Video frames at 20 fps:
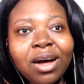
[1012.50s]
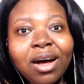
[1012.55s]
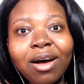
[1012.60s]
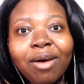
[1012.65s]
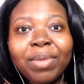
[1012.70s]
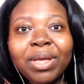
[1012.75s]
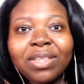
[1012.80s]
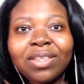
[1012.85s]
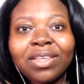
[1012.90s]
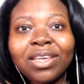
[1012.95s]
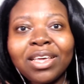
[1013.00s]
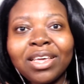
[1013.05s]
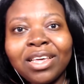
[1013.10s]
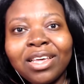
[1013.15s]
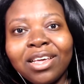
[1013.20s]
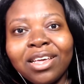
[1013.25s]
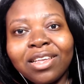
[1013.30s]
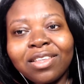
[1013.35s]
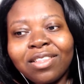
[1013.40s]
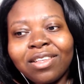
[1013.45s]
how amazing
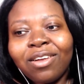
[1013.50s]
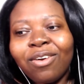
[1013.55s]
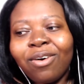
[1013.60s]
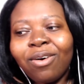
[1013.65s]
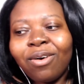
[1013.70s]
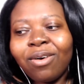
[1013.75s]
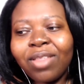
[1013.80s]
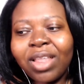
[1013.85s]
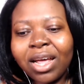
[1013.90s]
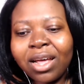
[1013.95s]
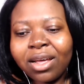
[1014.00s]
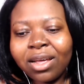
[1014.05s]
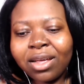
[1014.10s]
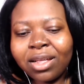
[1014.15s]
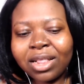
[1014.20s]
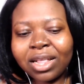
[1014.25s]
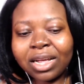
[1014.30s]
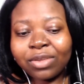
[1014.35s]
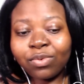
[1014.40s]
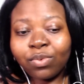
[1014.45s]
he is and all that.
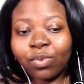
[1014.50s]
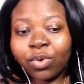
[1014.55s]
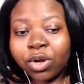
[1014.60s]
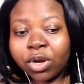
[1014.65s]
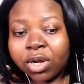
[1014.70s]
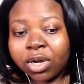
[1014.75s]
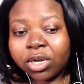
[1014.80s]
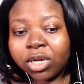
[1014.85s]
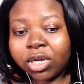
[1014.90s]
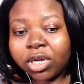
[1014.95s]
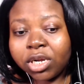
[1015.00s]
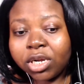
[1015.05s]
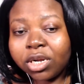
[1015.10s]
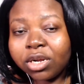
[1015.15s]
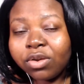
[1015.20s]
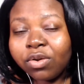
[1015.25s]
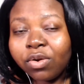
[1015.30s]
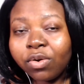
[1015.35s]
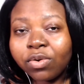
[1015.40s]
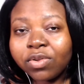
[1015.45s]
And that's where
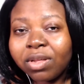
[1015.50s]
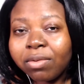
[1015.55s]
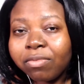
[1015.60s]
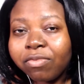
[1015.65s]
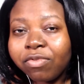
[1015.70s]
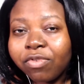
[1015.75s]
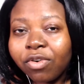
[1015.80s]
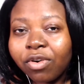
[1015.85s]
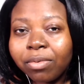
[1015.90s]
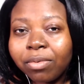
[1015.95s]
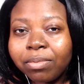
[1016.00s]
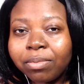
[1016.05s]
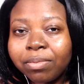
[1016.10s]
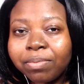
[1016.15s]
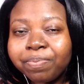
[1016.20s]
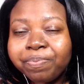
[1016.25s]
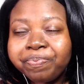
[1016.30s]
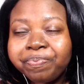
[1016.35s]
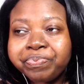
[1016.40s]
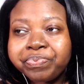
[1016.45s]
she knows him from.
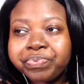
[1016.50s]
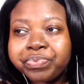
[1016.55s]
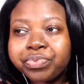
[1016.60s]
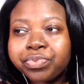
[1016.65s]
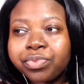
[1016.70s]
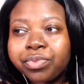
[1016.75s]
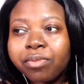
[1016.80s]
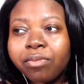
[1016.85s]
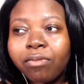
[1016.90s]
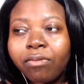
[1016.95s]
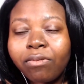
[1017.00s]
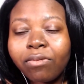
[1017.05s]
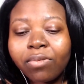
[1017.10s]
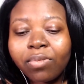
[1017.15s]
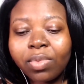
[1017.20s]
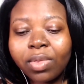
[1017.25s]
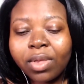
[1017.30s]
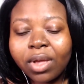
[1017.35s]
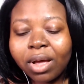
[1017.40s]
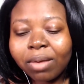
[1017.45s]

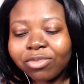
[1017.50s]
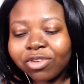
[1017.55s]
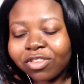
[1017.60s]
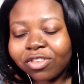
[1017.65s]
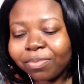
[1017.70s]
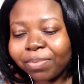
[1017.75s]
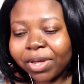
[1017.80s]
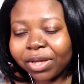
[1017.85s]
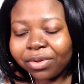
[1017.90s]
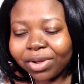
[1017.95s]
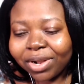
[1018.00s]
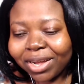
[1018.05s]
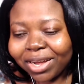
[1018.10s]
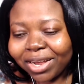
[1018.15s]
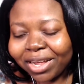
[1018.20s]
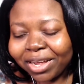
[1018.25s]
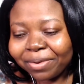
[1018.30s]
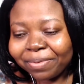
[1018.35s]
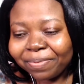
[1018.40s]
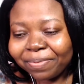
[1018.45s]
I'm just
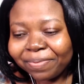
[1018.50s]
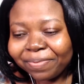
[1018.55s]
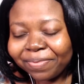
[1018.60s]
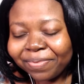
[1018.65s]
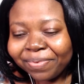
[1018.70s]
speculating.